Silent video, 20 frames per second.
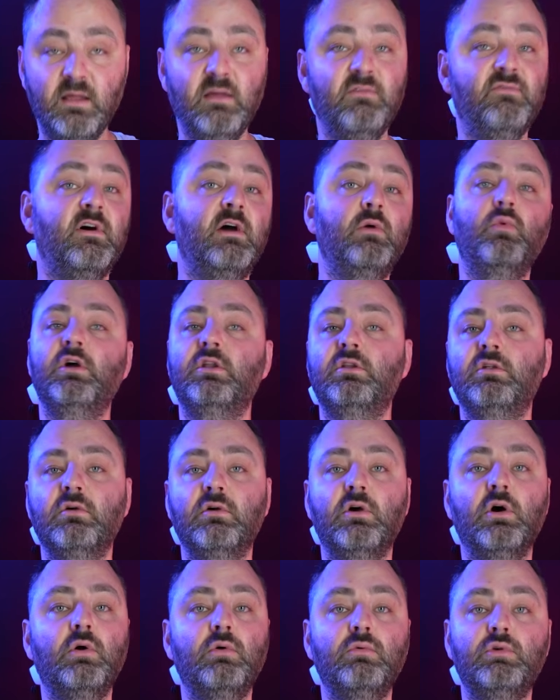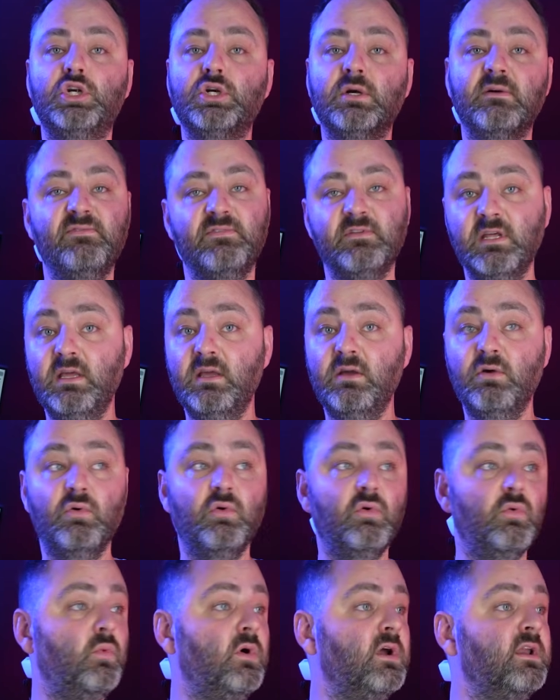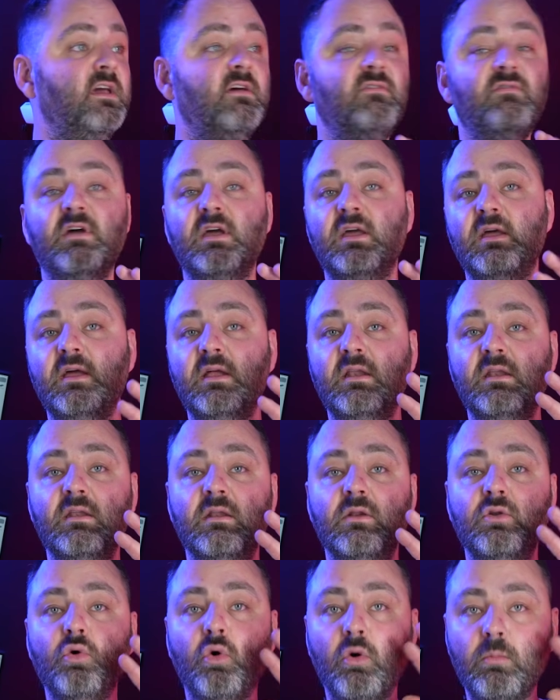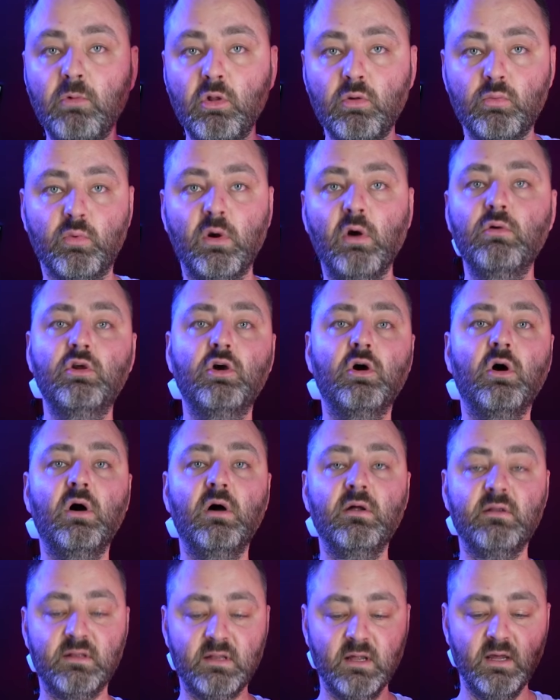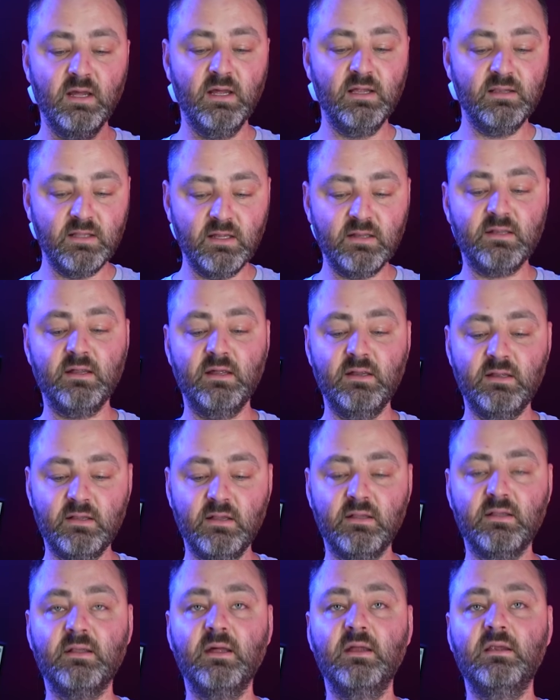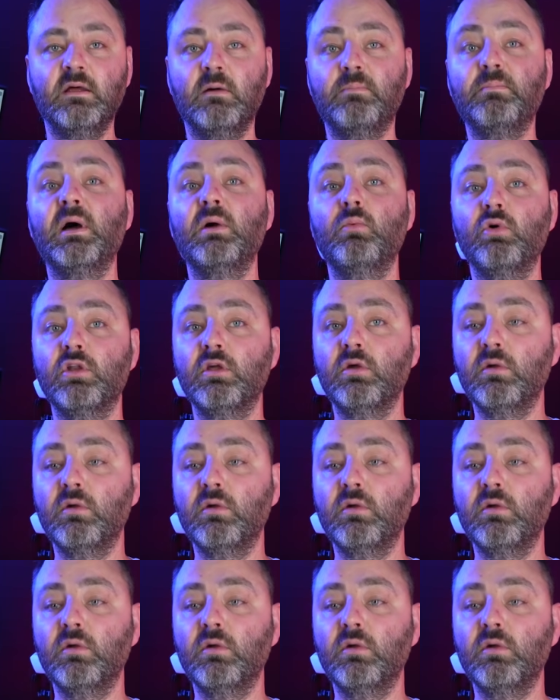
if I were to go drifting or whatever in normal road cars, this is a setup I would